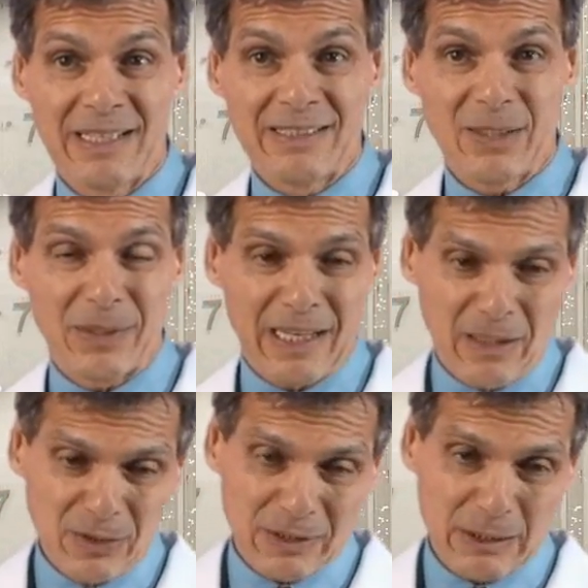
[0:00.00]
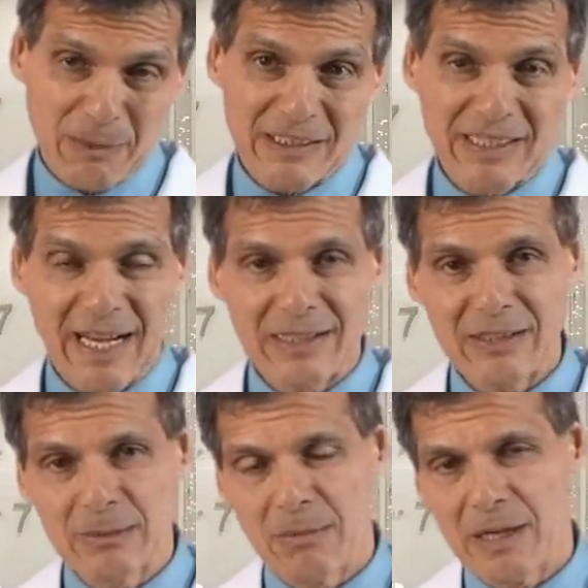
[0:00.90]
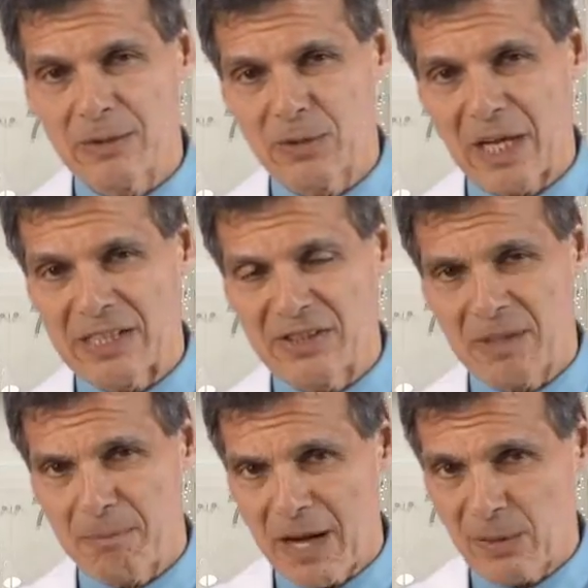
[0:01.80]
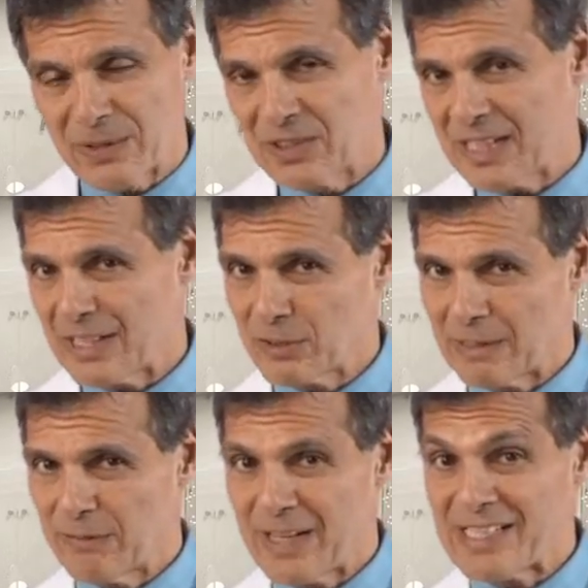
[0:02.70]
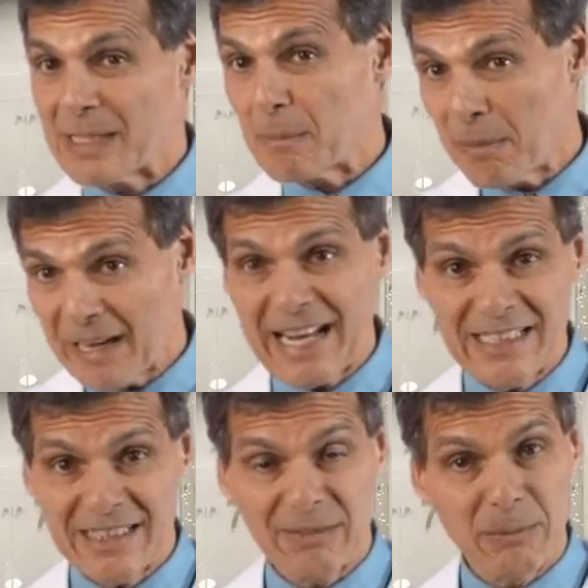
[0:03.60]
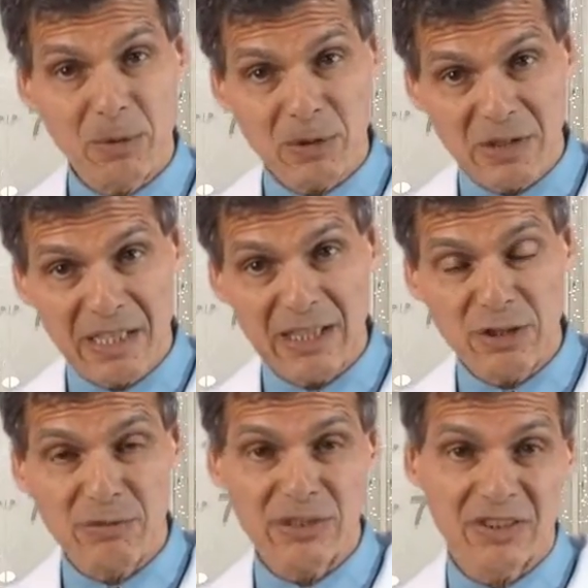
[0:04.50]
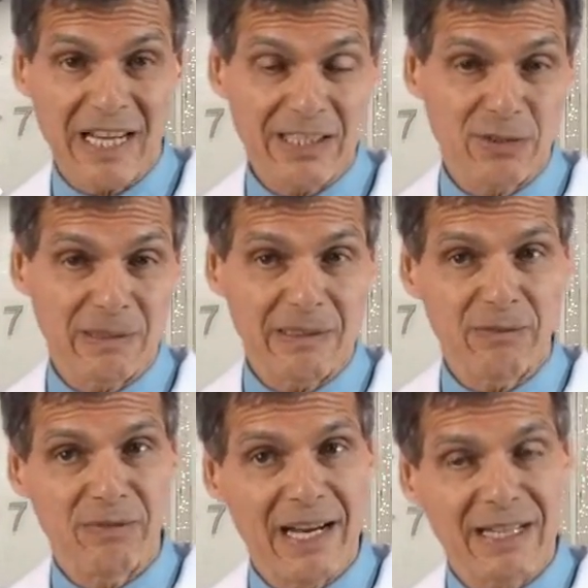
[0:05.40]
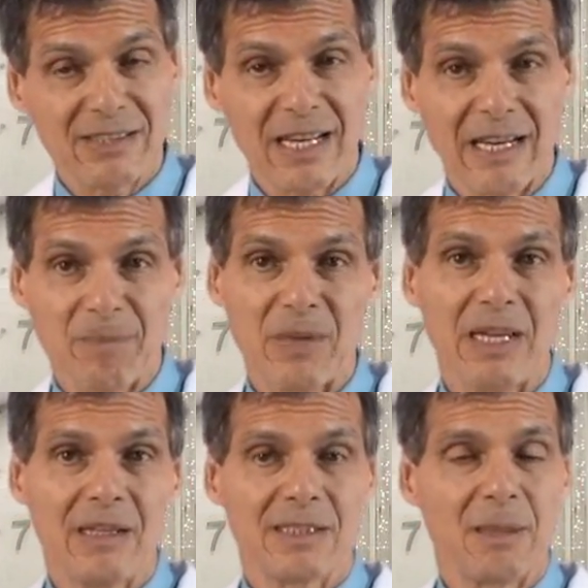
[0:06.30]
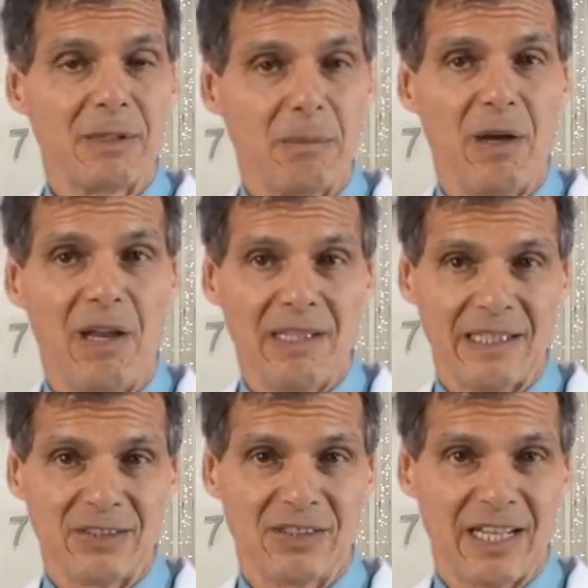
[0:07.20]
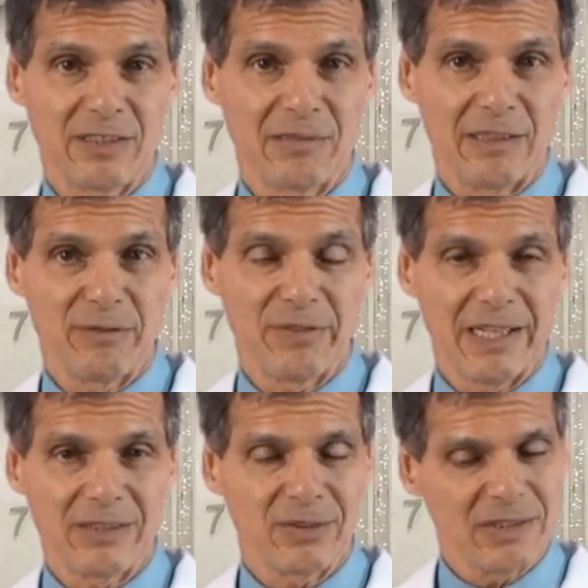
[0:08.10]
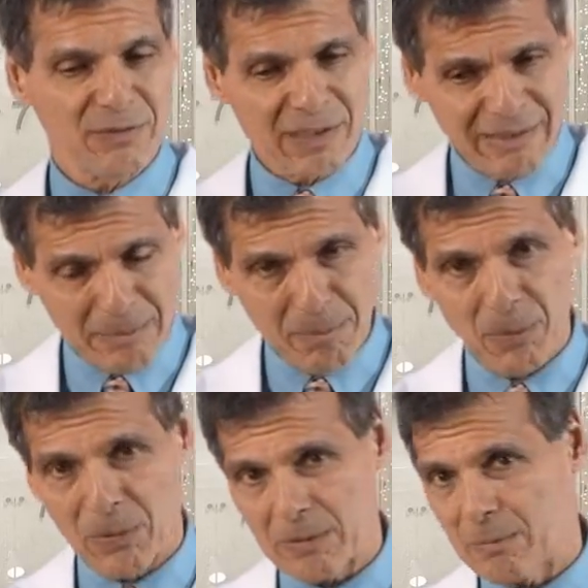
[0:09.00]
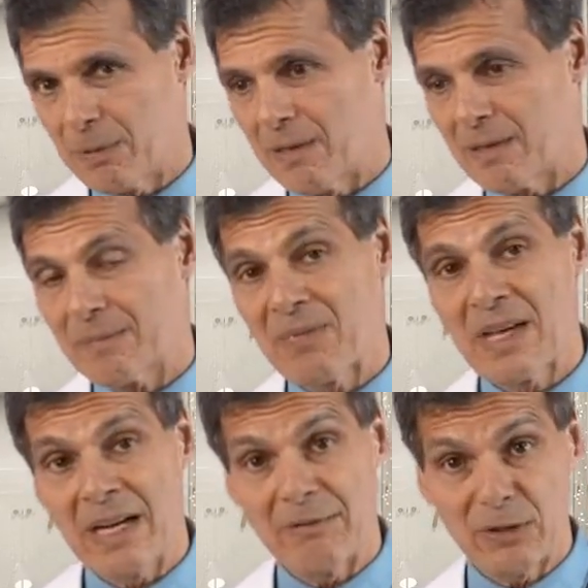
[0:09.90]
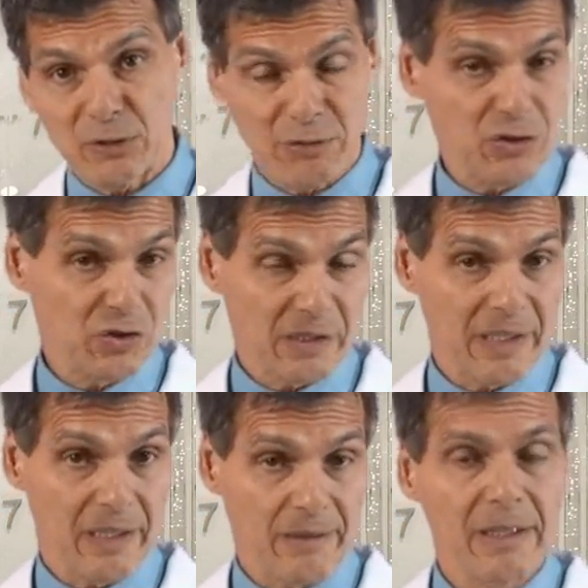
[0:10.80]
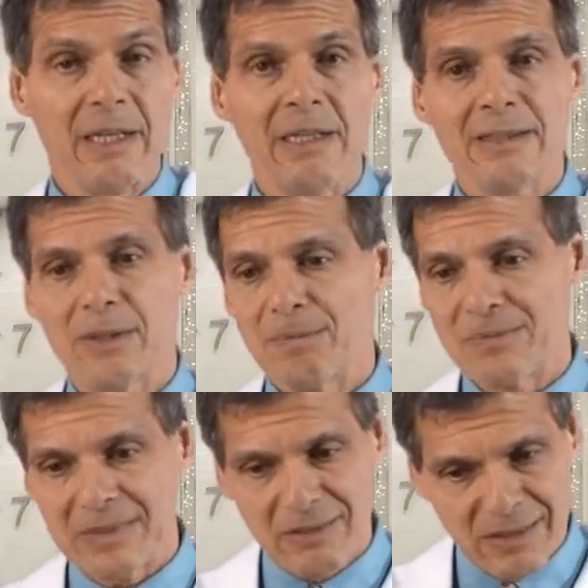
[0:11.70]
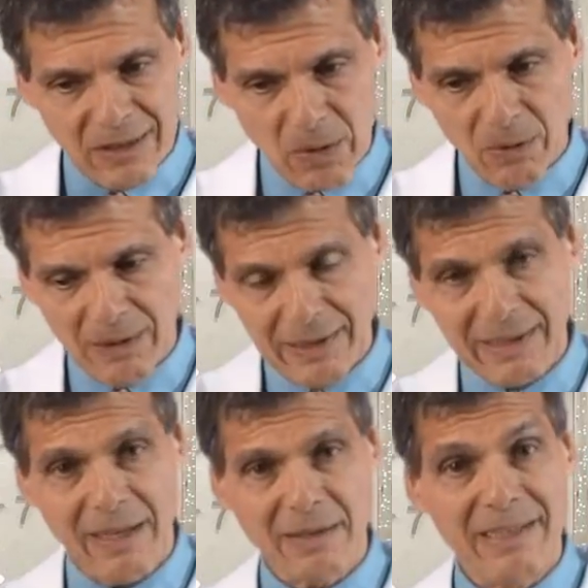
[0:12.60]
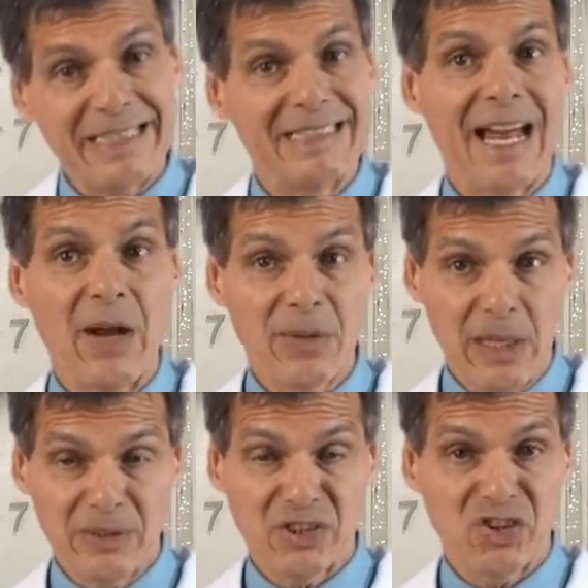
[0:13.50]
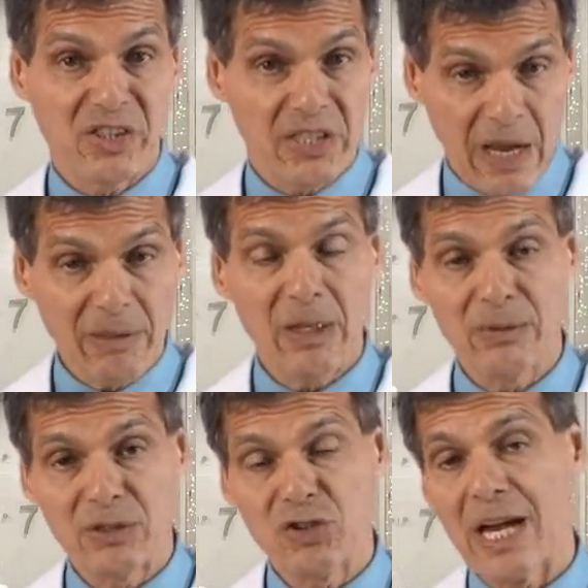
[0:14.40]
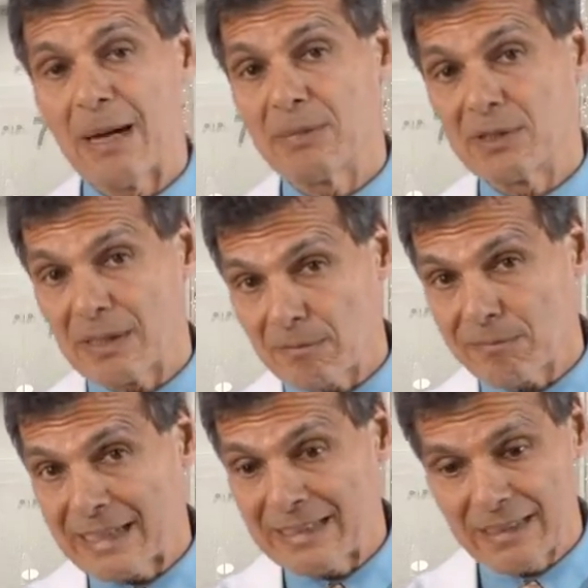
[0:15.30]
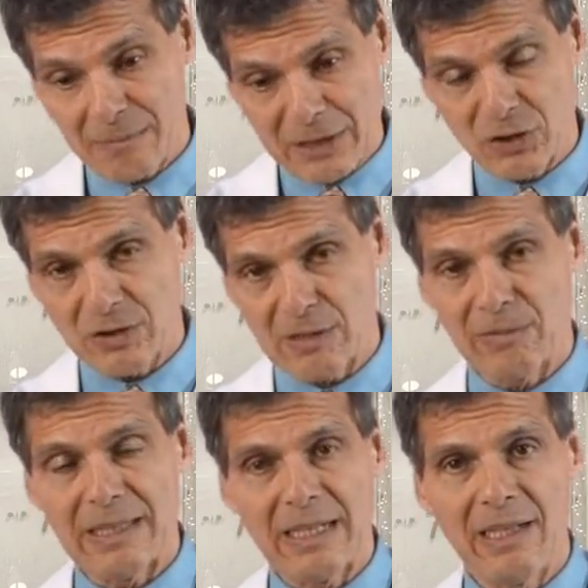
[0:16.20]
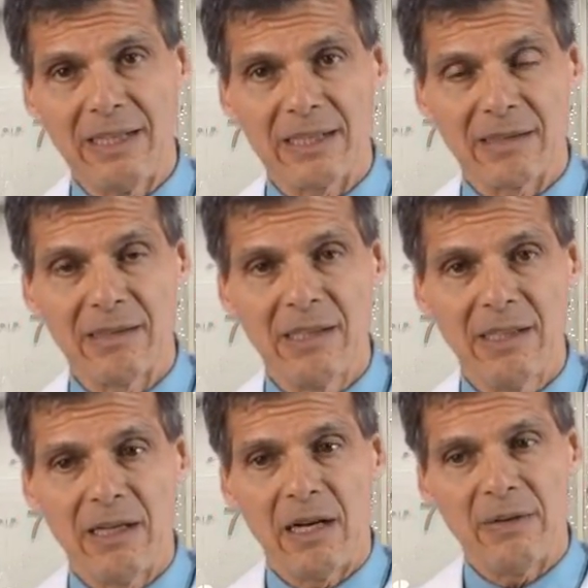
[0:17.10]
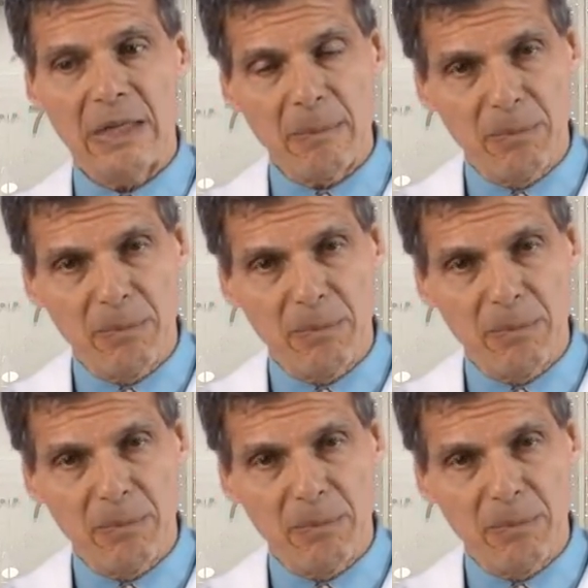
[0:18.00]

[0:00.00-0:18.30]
So it also explains how to use monounsaturated fats in place of the more dangerous saturated fats and some of the polyunsaturated fats. So it's a very important part of nutrition and health. So go click on the link, download the chapter and read it, and make sure you're really clear on the